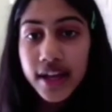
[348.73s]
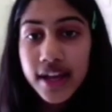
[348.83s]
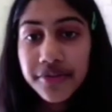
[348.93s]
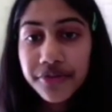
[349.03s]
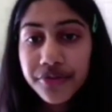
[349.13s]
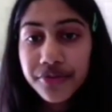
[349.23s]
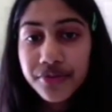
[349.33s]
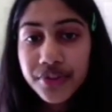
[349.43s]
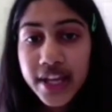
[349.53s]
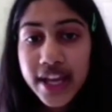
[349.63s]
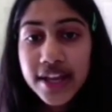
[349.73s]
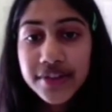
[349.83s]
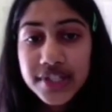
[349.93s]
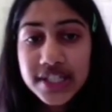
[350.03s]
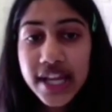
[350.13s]
If the if
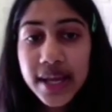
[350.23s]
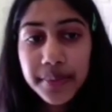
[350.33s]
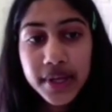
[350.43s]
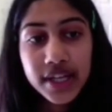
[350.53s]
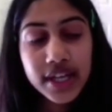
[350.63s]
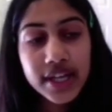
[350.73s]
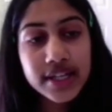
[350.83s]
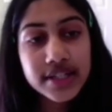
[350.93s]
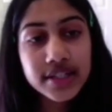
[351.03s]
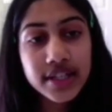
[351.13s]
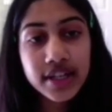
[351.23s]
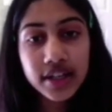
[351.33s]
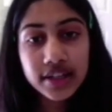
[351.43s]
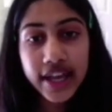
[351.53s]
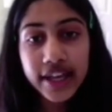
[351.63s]
statement is
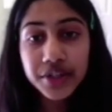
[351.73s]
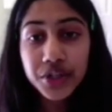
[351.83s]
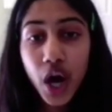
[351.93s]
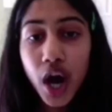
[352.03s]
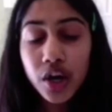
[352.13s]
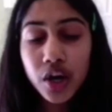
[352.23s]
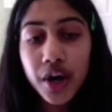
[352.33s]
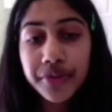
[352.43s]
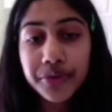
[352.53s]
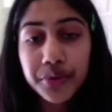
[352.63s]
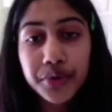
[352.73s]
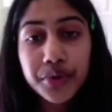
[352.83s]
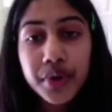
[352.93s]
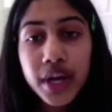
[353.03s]
like not gone through,